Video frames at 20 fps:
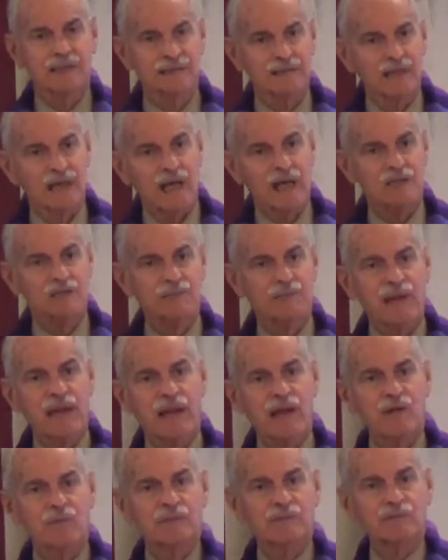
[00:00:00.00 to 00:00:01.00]
and God's
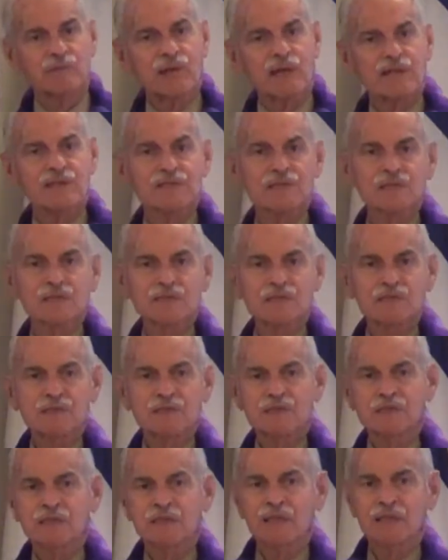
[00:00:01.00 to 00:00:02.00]
power and
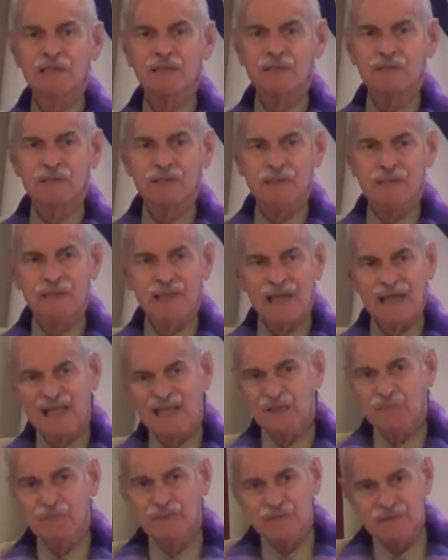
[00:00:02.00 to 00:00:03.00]
presence in the
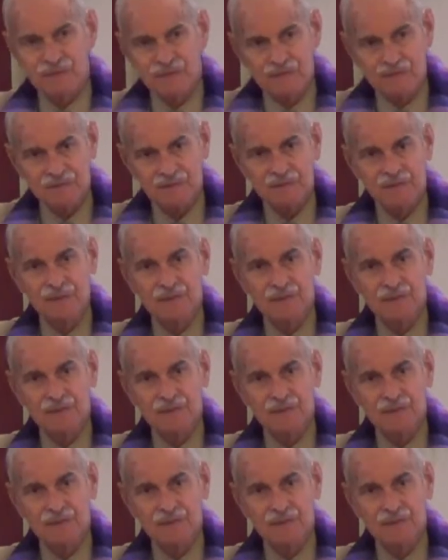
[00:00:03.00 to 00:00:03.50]
elements